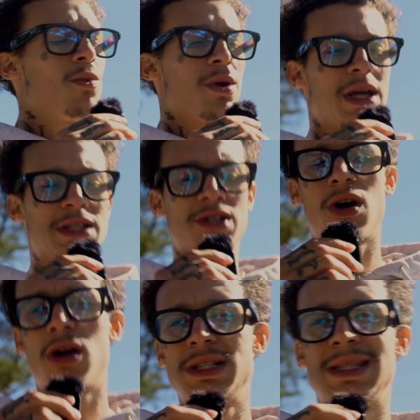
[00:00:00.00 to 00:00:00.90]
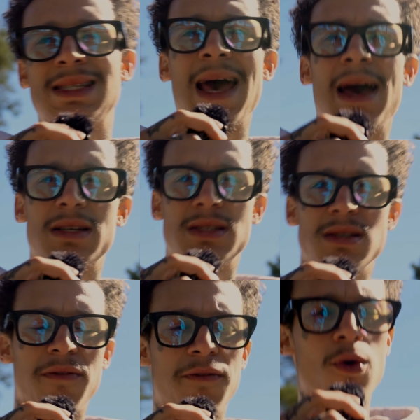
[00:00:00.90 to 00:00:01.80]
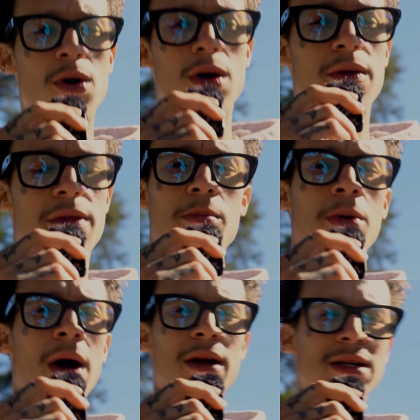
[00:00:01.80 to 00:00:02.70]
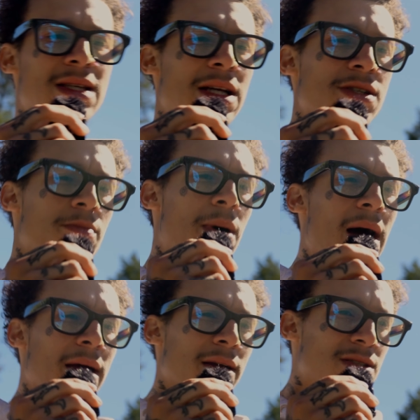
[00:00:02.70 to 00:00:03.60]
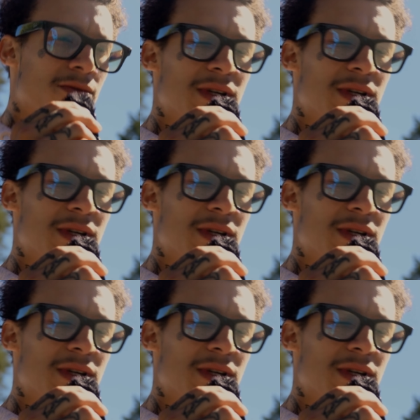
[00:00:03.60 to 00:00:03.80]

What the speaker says: where they charge tax for the products that you're buying to